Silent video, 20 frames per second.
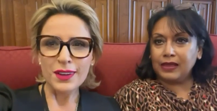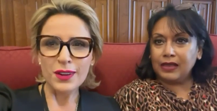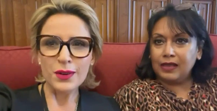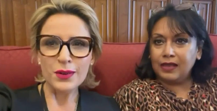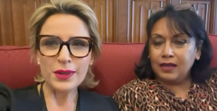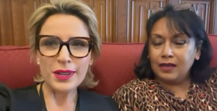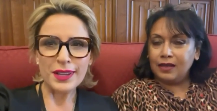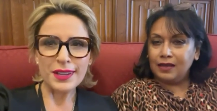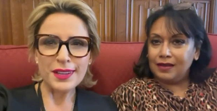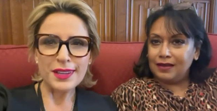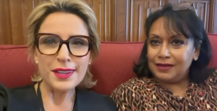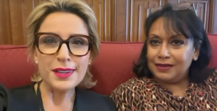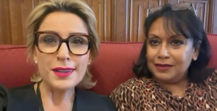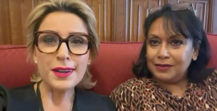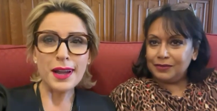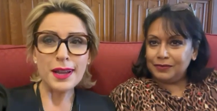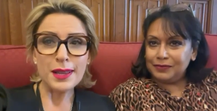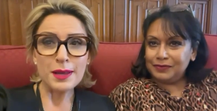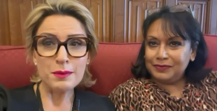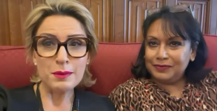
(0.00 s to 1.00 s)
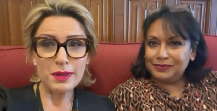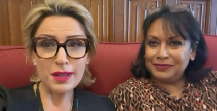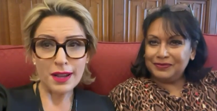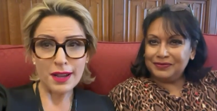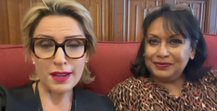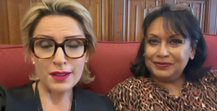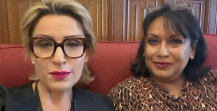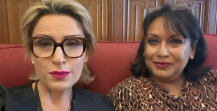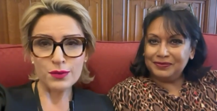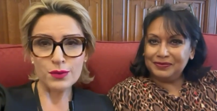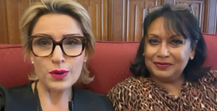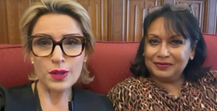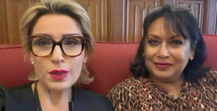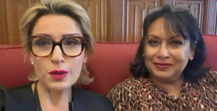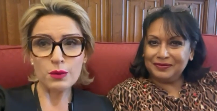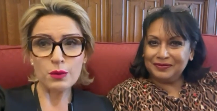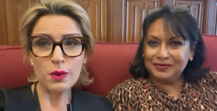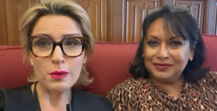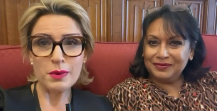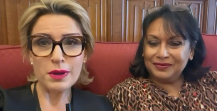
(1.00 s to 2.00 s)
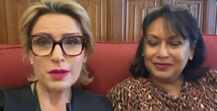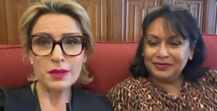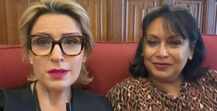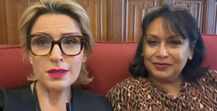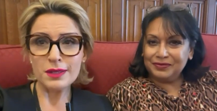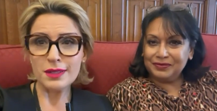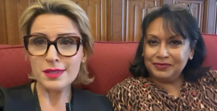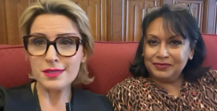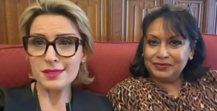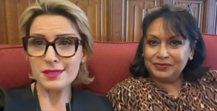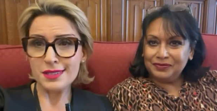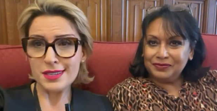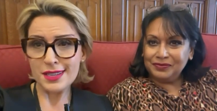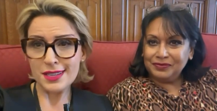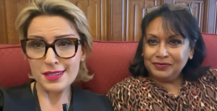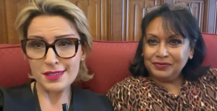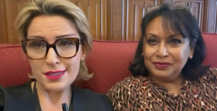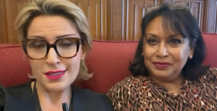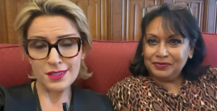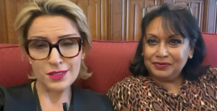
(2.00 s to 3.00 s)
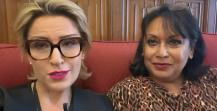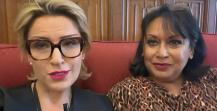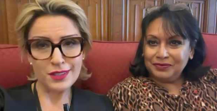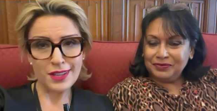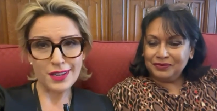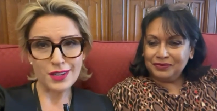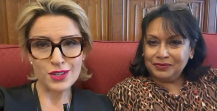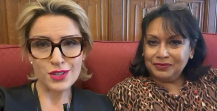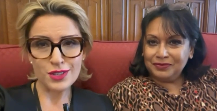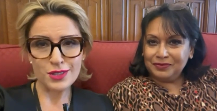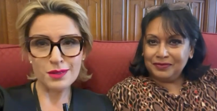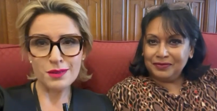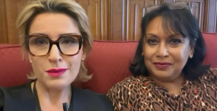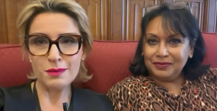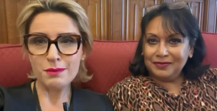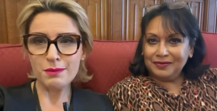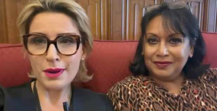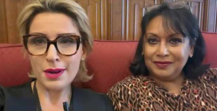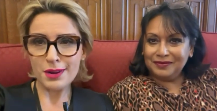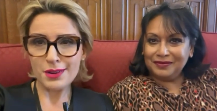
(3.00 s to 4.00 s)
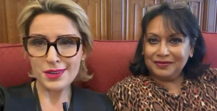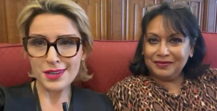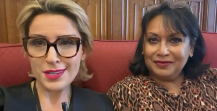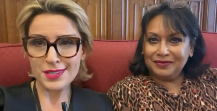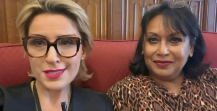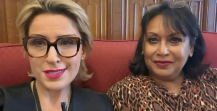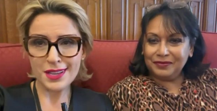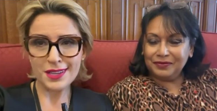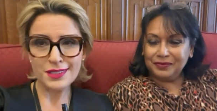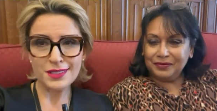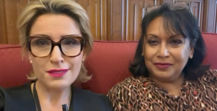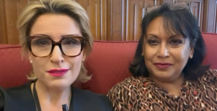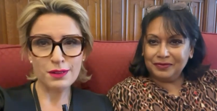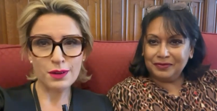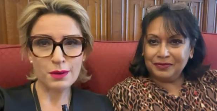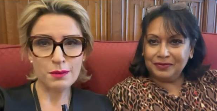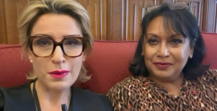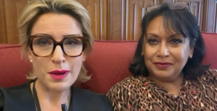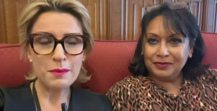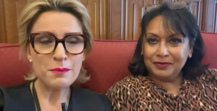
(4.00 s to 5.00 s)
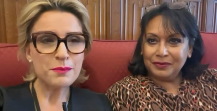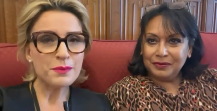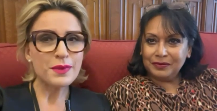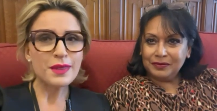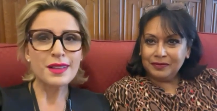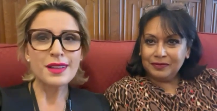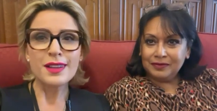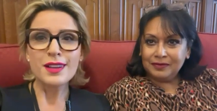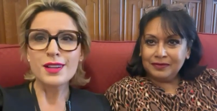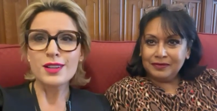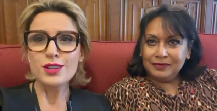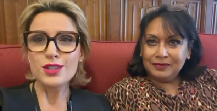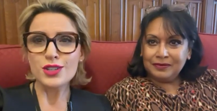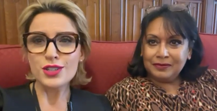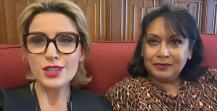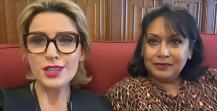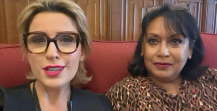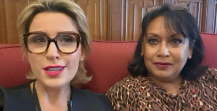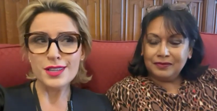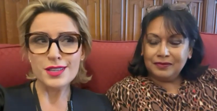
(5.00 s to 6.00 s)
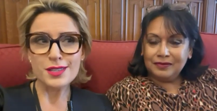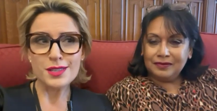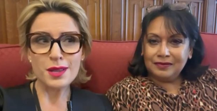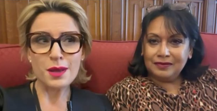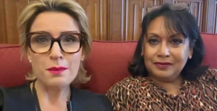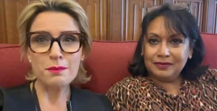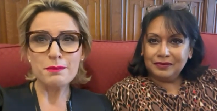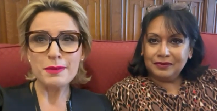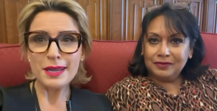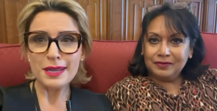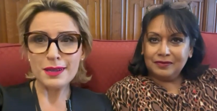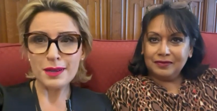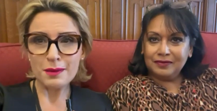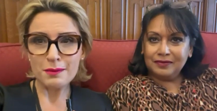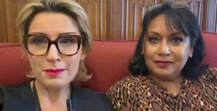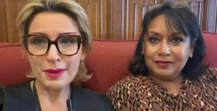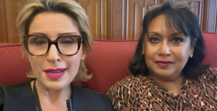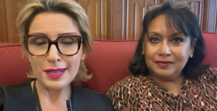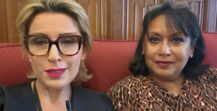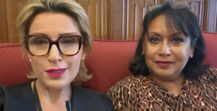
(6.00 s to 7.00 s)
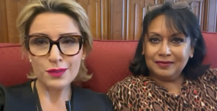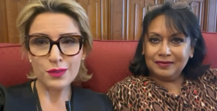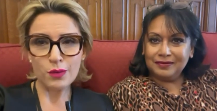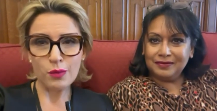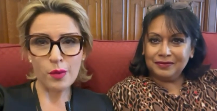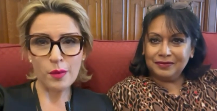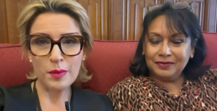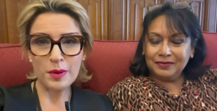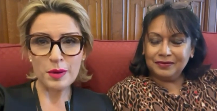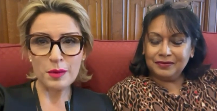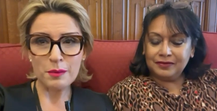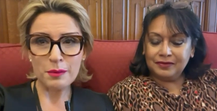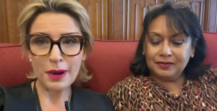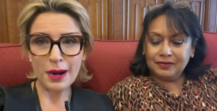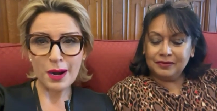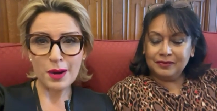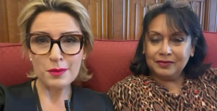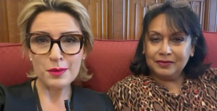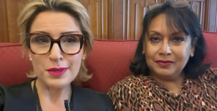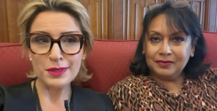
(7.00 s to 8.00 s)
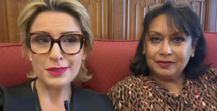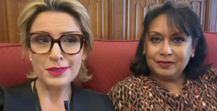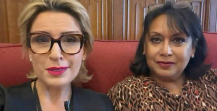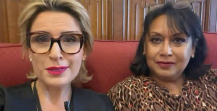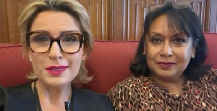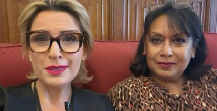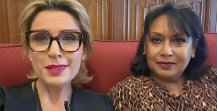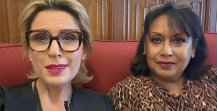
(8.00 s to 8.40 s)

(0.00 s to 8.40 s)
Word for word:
Speaker 1: Okay, here I am live with a woman, doesn't need introduction, Baroness Sandy Verma. She is a big campaigner for women empowerment,